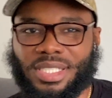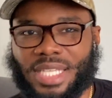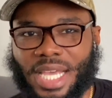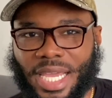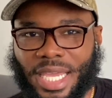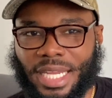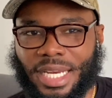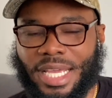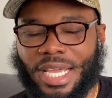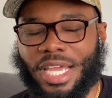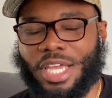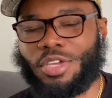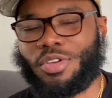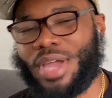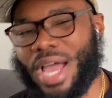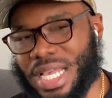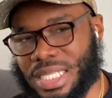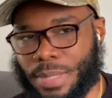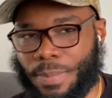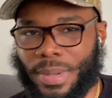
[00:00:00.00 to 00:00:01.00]
II. And you
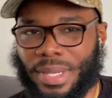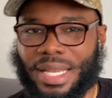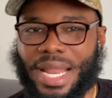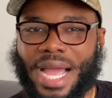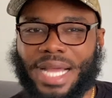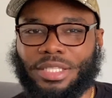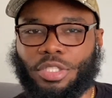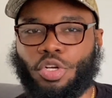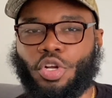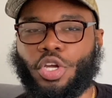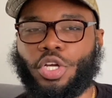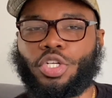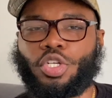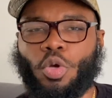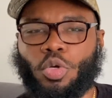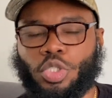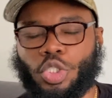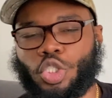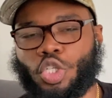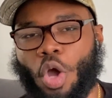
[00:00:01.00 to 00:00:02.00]
guys have been locked in on your
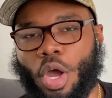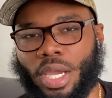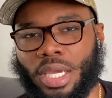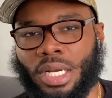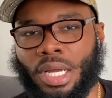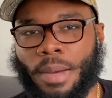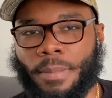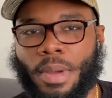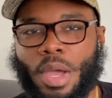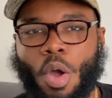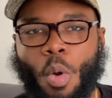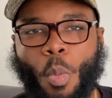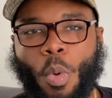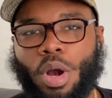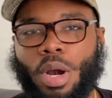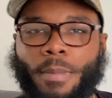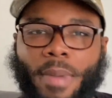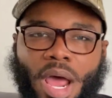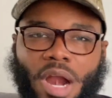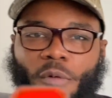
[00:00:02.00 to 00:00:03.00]
dose of Chalk It Up, where
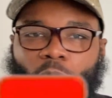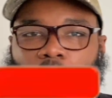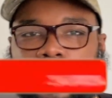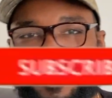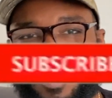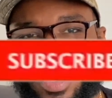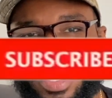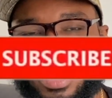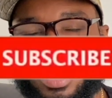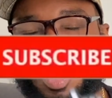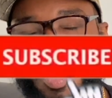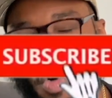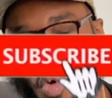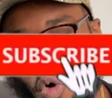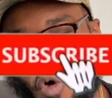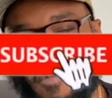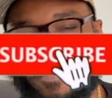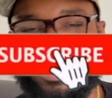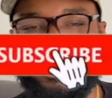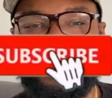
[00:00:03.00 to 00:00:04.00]
no matter if we win
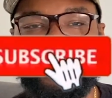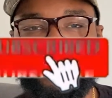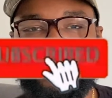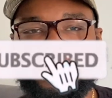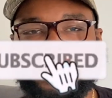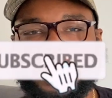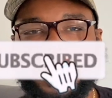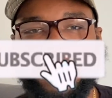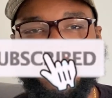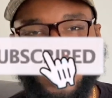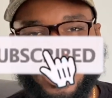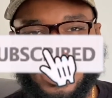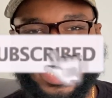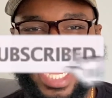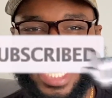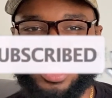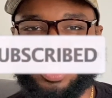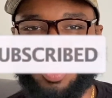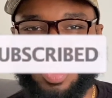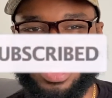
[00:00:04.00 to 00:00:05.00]
or if we lose, we just
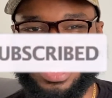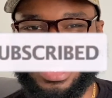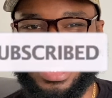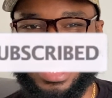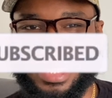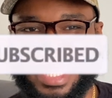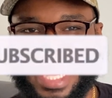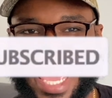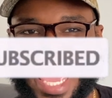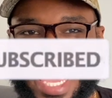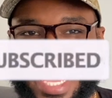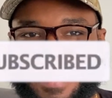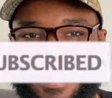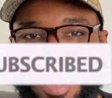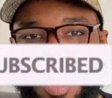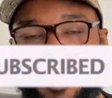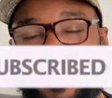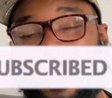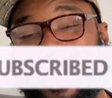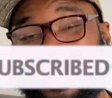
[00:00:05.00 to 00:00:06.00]
got to charge it to the game.
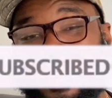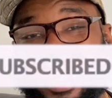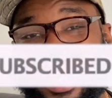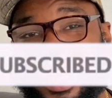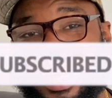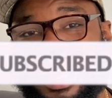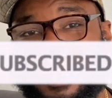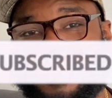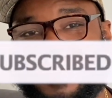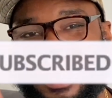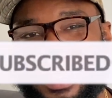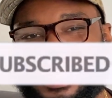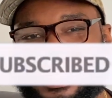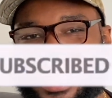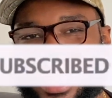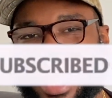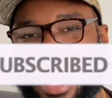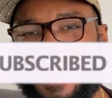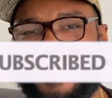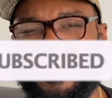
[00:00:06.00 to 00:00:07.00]
One love,
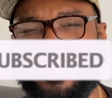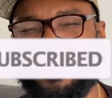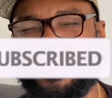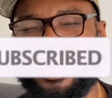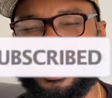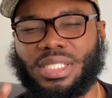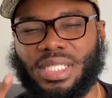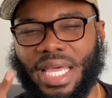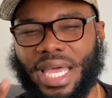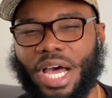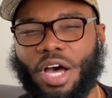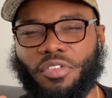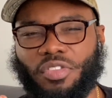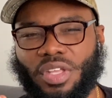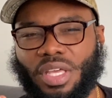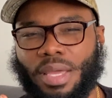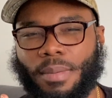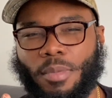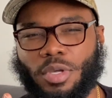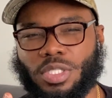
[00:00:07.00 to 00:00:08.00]
stay humble, stay healthy,
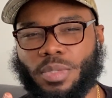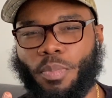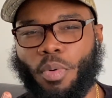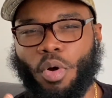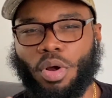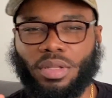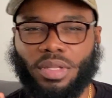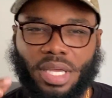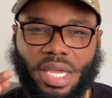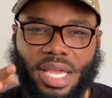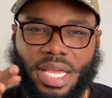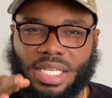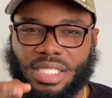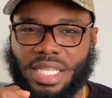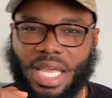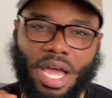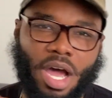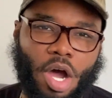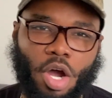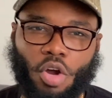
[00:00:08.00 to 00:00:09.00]
and most importantly,
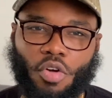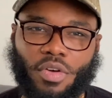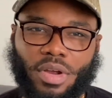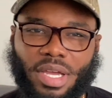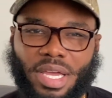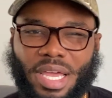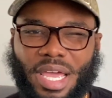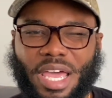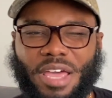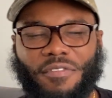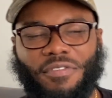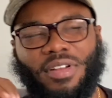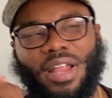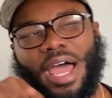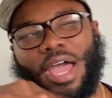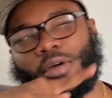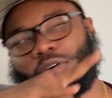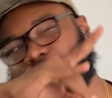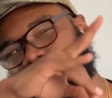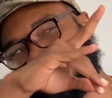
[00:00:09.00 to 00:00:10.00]
stay hungry. And fly
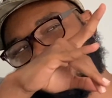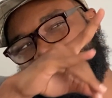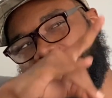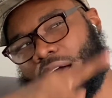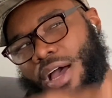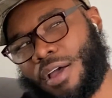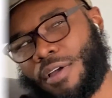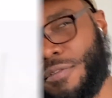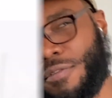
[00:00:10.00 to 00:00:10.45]
with flock.